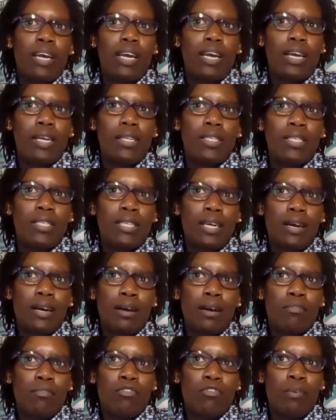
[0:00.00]
And
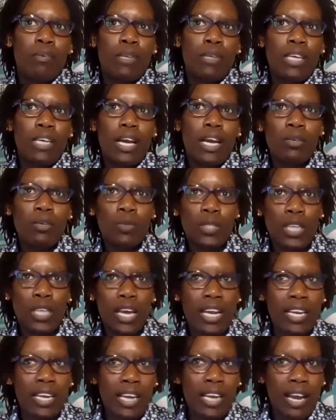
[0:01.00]
um, for me, I could
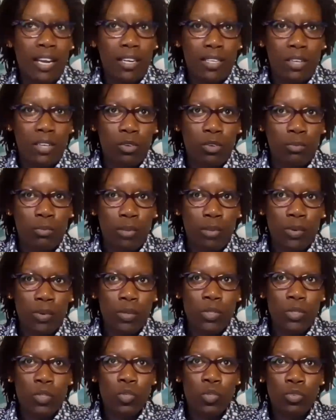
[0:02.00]
say I lucked out
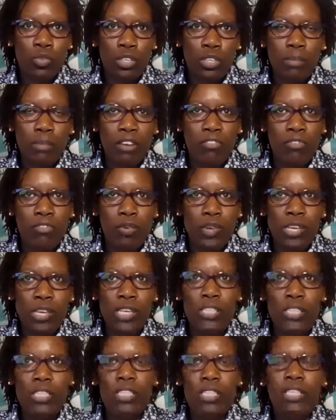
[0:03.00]
because during my four
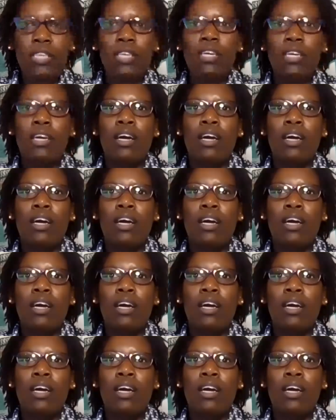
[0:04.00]
years,